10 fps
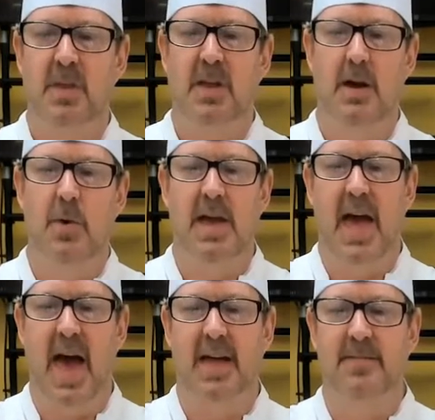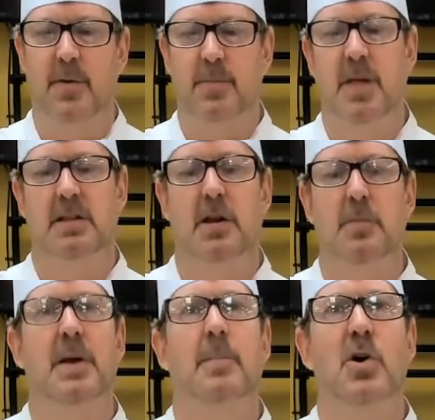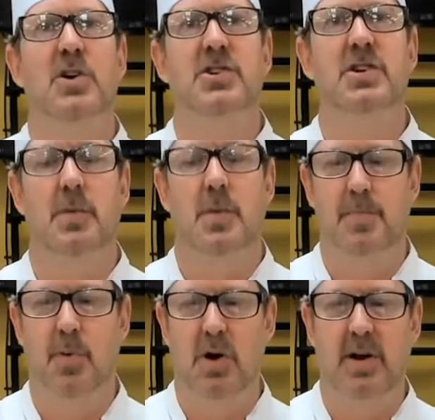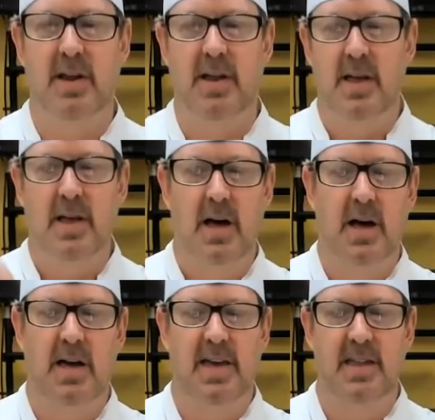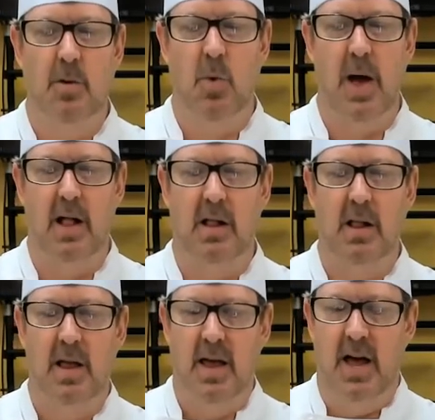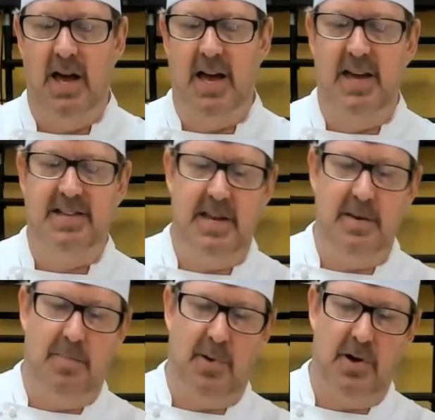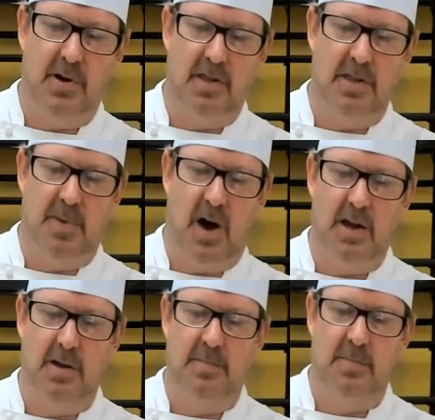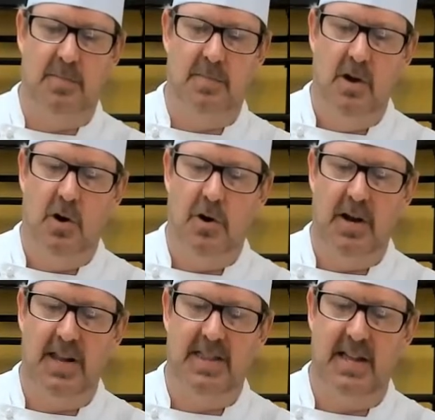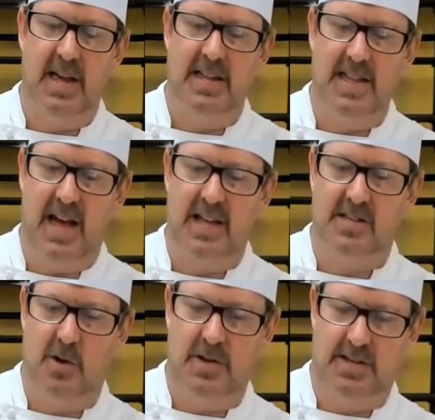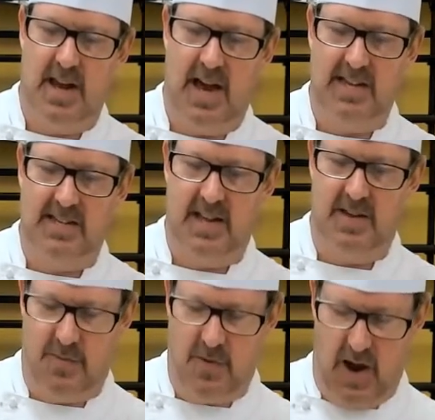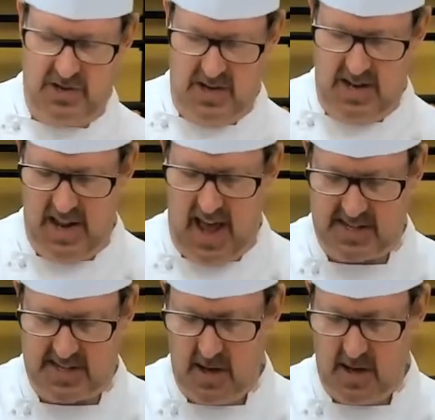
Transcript: that we had from the little bit of moisture that we poured in the well. It didn't burn on the bottom or anything like that. So it's nice and fresh. And then that's